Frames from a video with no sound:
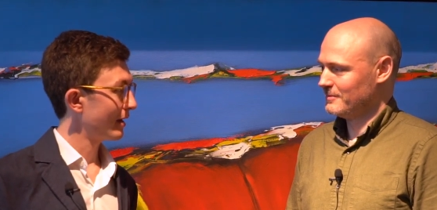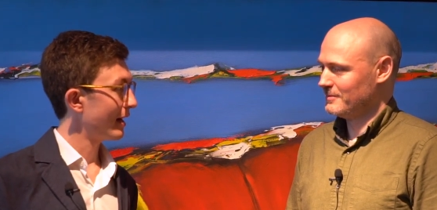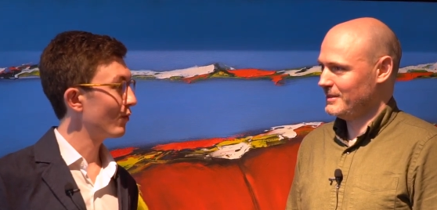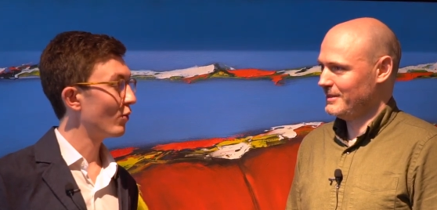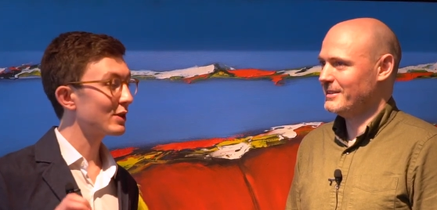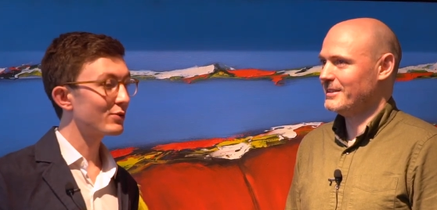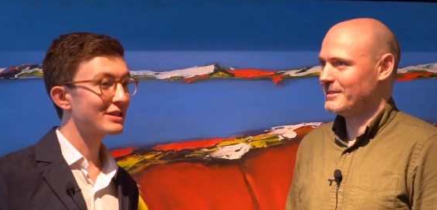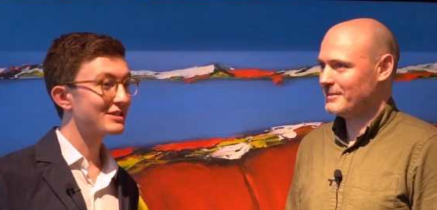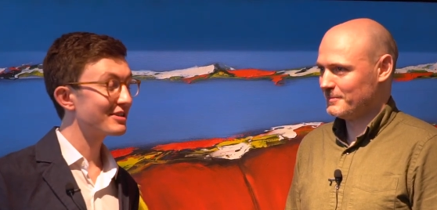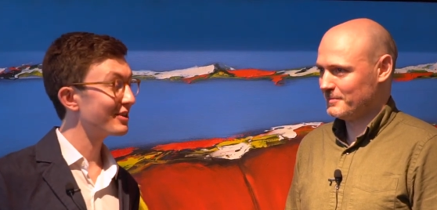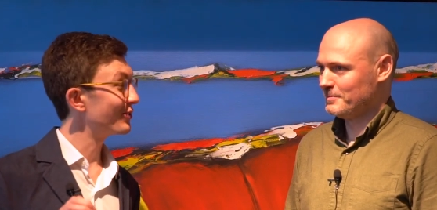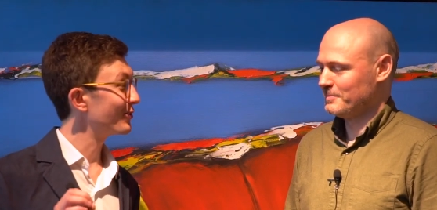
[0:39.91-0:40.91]
Speaker 1: And what
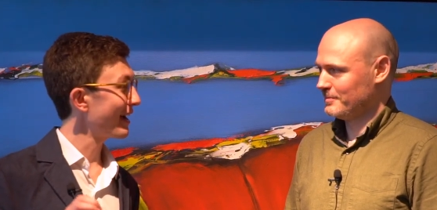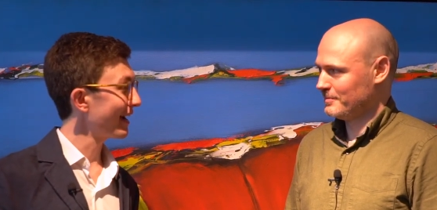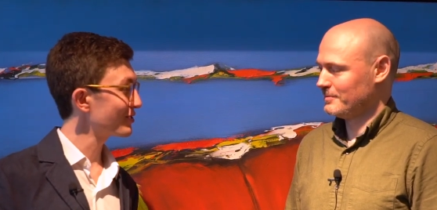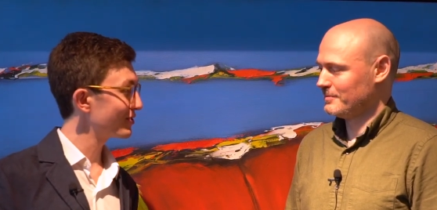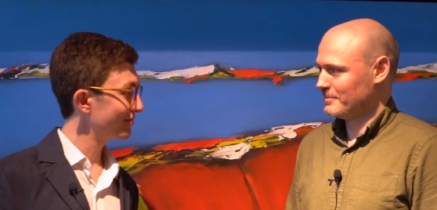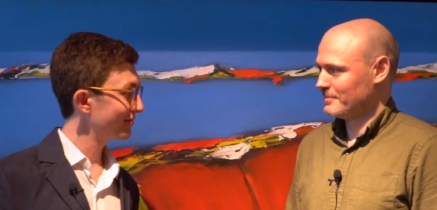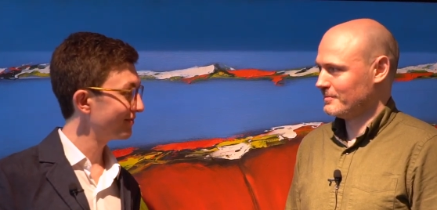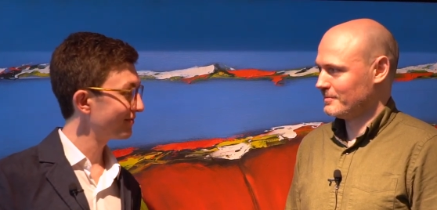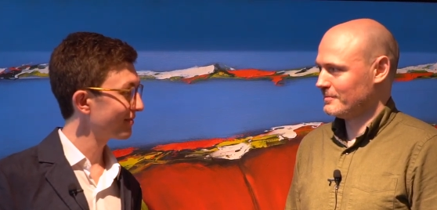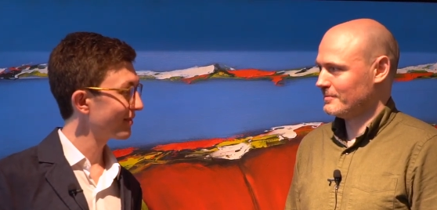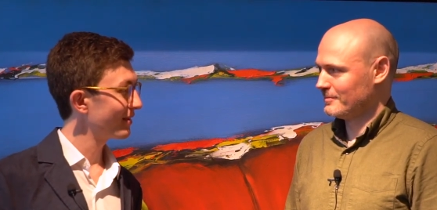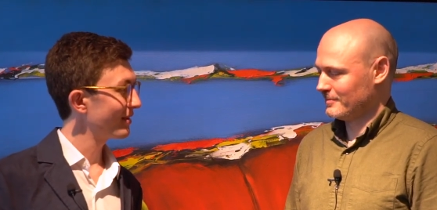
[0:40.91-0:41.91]
was the reaction
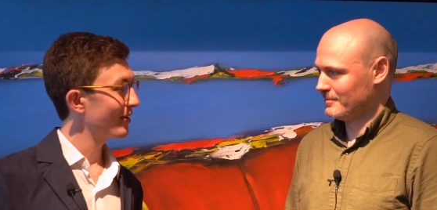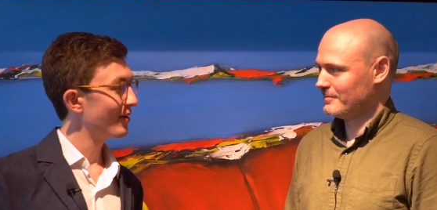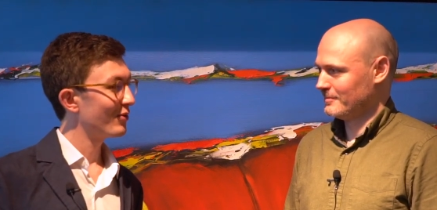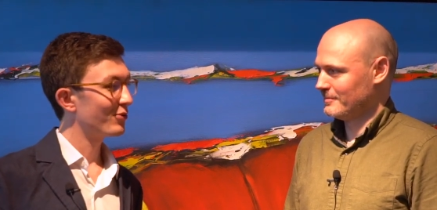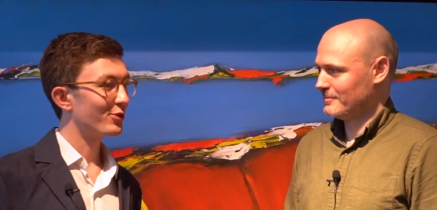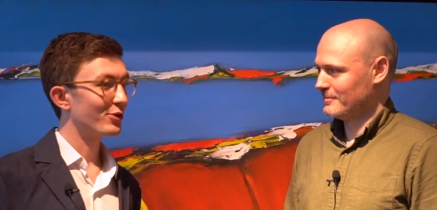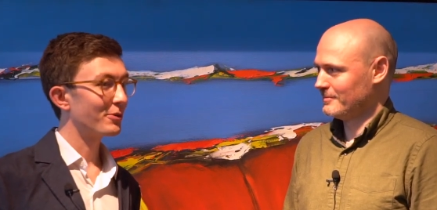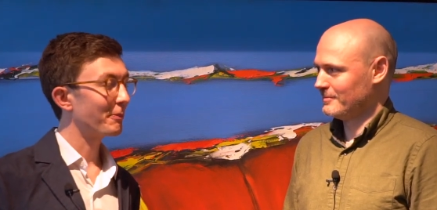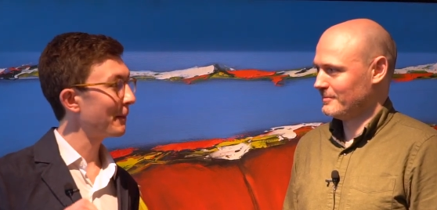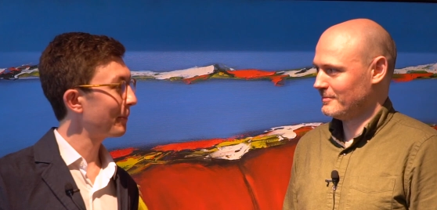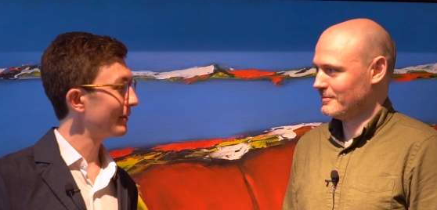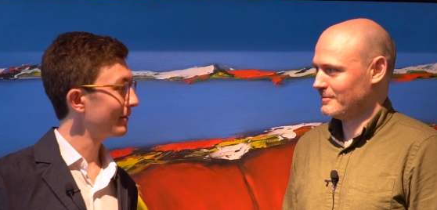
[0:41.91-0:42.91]
for
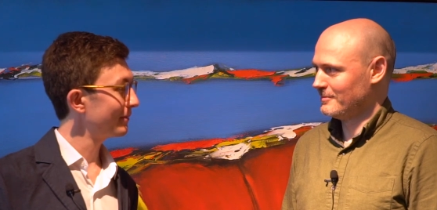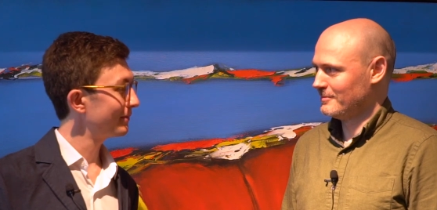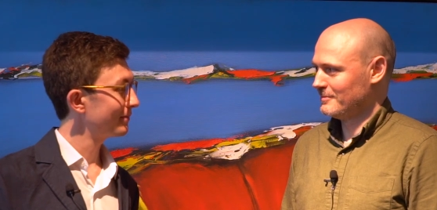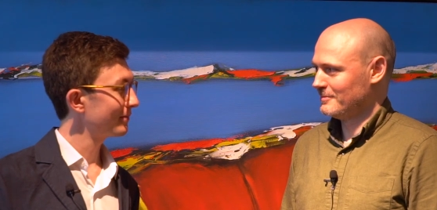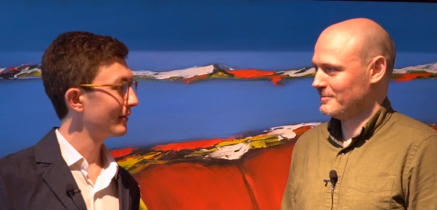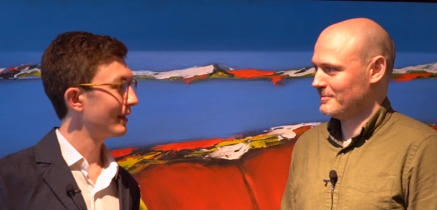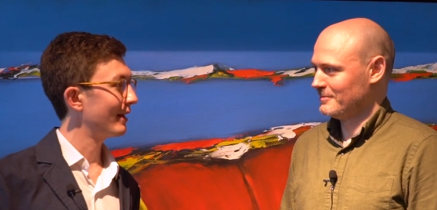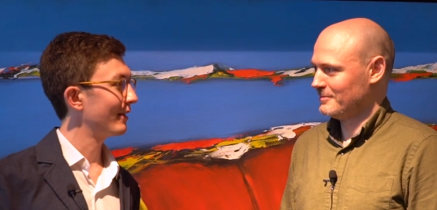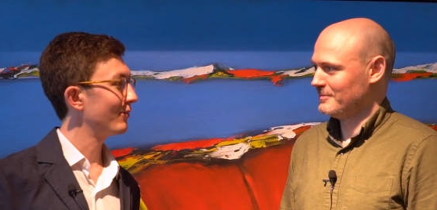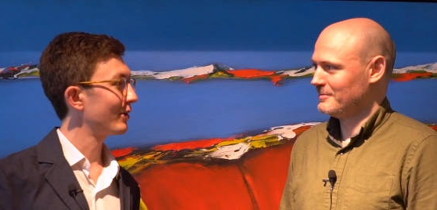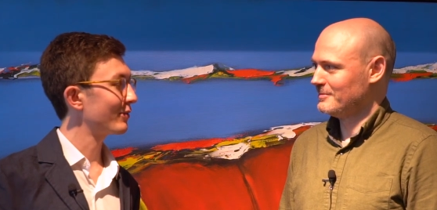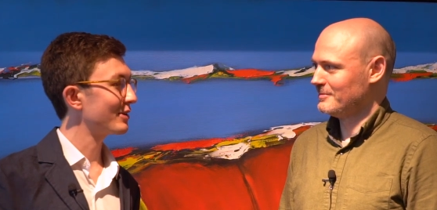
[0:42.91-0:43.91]
people
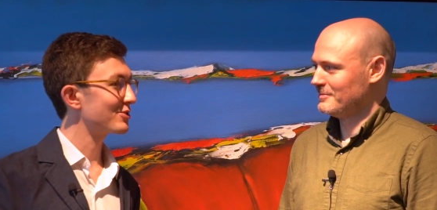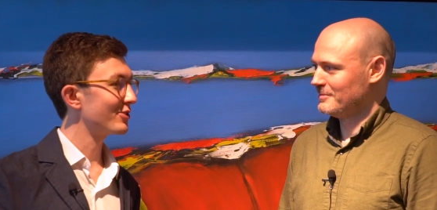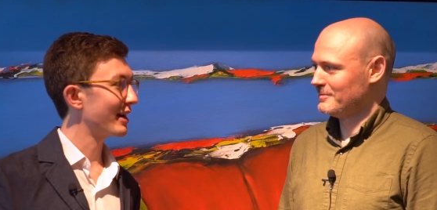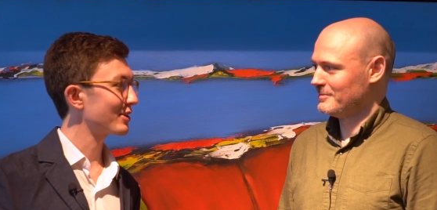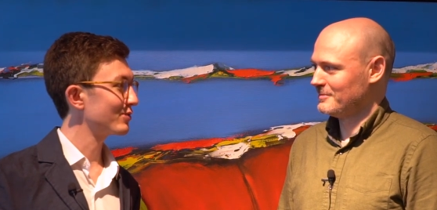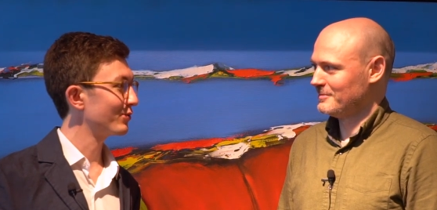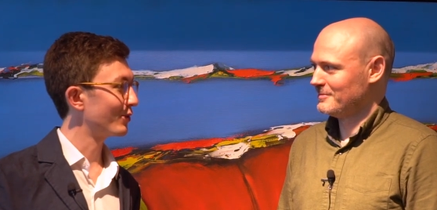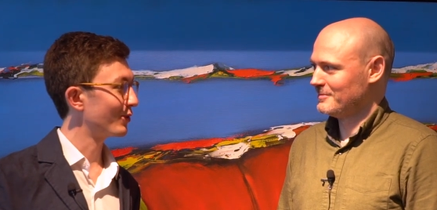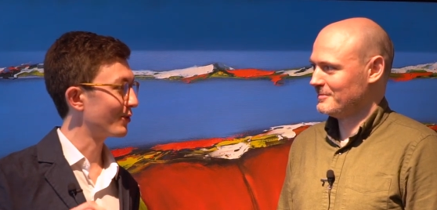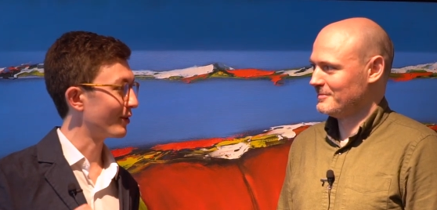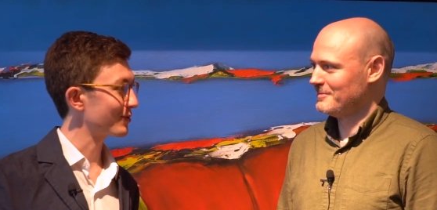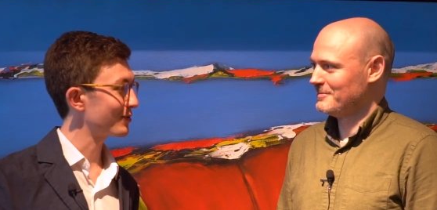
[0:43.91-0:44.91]
and what was the reaction
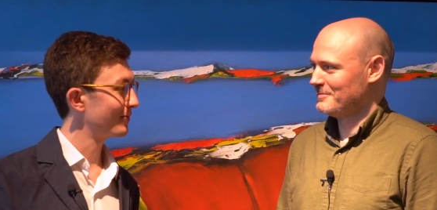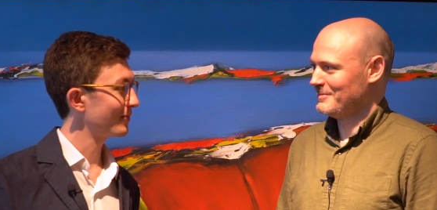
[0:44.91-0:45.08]
for dogs?